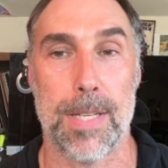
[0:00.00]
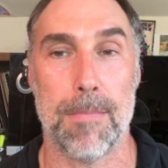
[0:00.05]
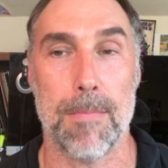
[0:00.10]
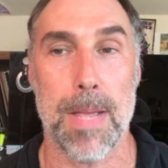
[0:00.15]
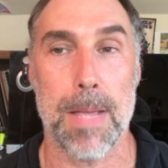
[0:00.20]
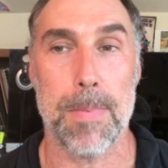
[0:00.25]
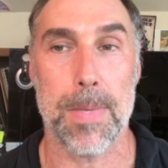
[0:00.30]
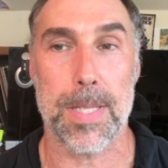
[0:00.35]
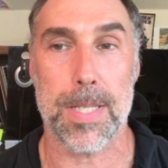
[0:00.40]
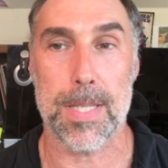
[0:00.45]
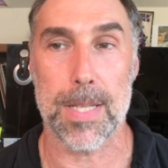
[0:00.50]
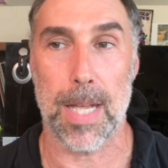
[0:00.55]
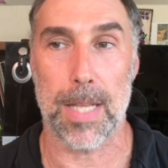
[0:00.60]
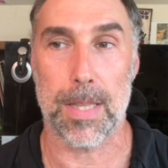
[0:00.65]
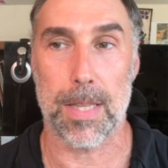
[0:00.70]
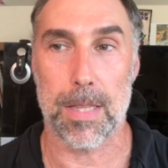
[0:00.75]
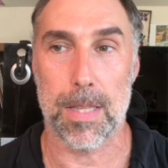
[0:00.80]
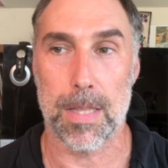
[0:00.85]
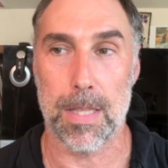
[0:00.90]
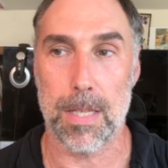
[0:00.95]
And maybe it's
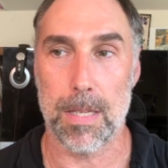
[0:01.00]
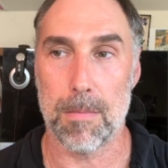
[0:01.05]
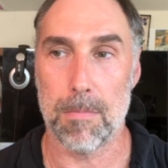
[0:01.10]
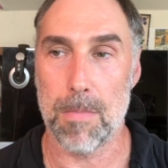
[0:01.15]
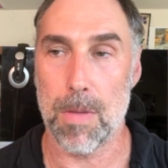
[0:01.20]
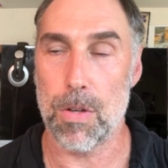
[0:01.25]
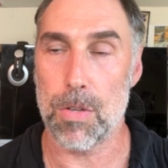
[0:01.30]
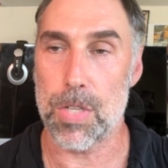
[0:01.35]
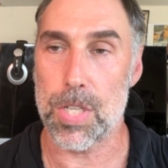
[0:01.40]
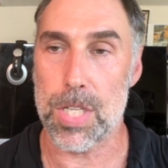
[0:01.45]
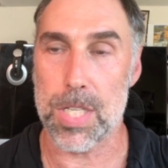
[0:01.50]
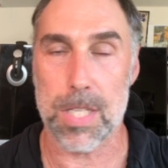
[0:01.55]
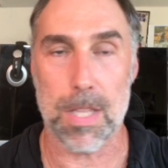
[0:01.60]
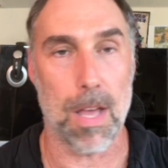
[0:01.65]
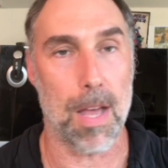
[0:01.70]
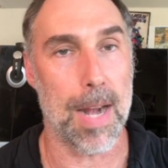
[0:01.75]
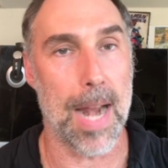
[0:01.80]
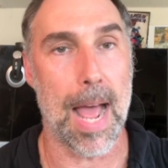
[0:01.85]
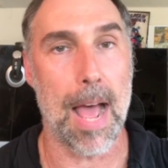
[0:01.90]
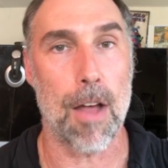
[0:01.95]
not the most
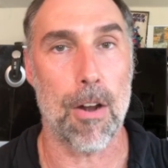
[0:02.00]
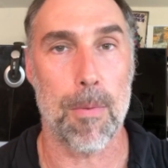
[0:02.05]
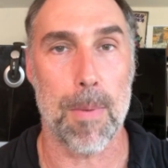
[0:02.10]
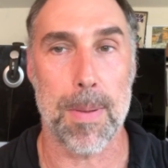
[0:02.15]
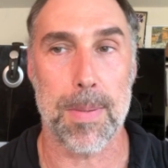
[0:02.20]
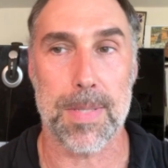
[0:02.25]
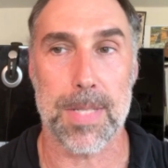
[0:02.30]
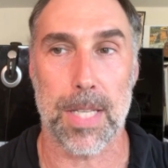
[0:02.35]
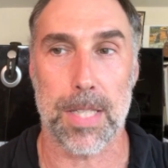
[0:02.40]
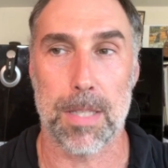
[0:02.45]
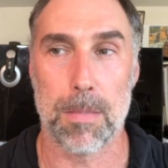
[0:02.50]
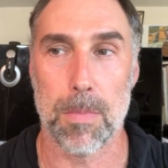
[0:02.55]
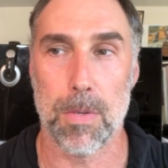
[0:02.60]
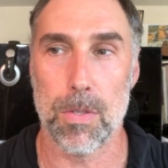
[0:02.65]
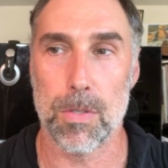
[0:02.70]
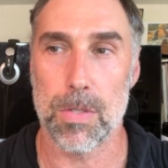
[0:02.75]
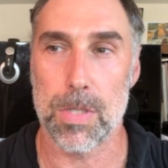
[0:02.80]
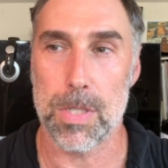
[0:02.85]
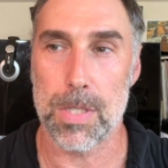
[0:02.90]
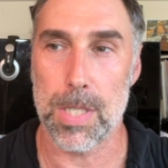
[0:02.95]
thought out, or maybe it's not the
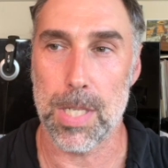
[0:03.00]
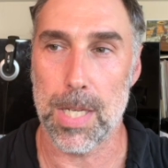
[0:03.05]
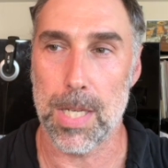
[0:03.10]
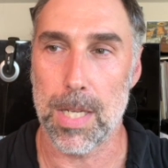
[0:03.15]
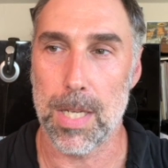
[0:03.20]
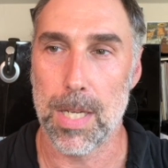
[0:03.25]
most